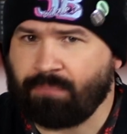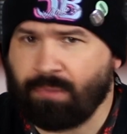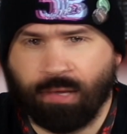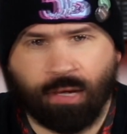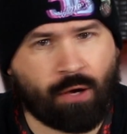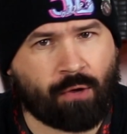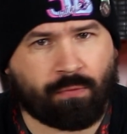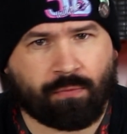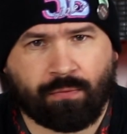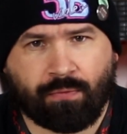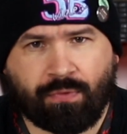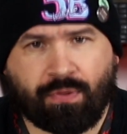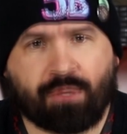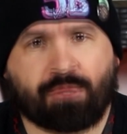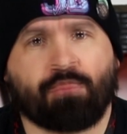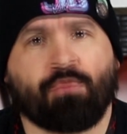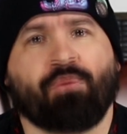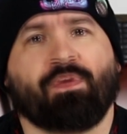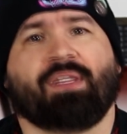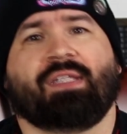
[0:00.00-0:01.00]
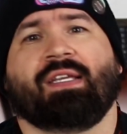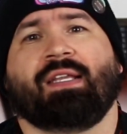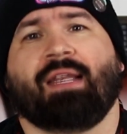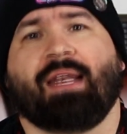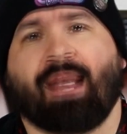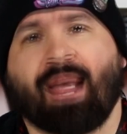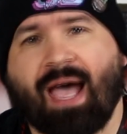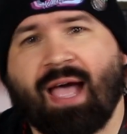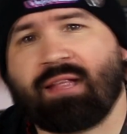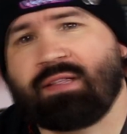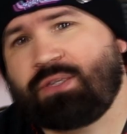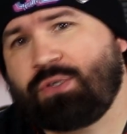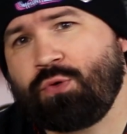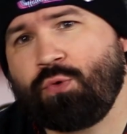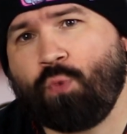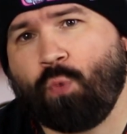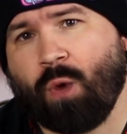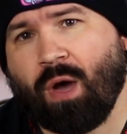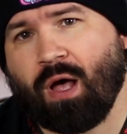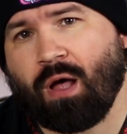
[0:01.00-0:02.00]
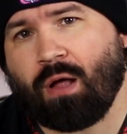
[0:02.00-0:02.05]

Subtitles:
No, this movie did not do well.